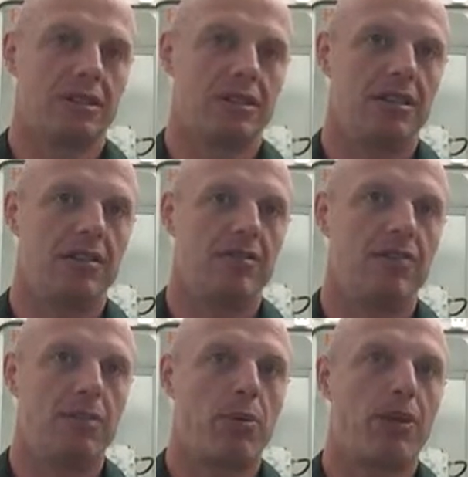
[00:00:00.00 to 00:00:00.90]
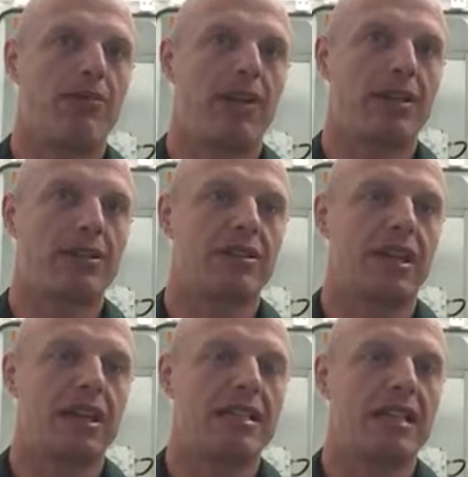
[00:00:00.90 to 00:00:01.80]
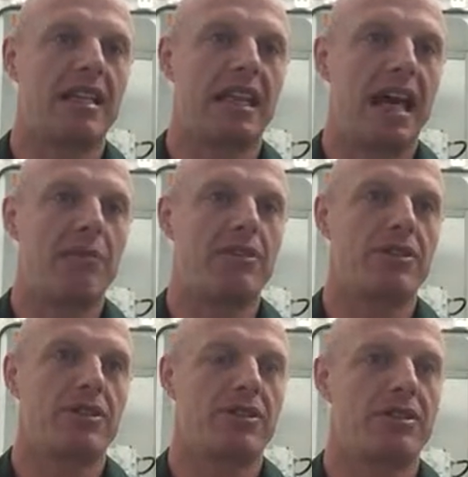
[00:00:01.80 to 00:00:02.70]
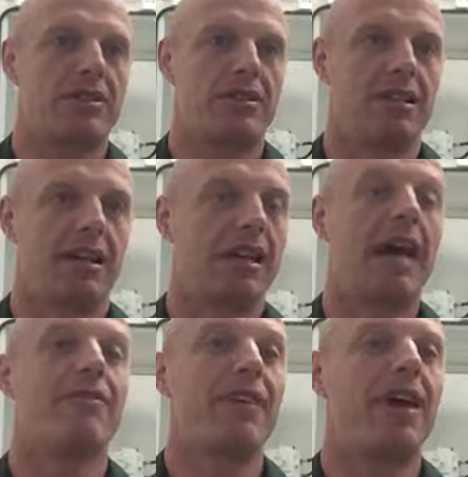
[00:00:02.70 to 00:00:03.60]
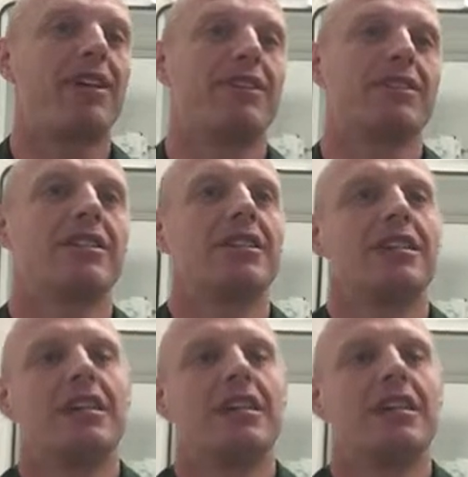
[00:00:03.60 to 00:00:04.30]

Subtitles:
to report vital signs and lab students and lab values.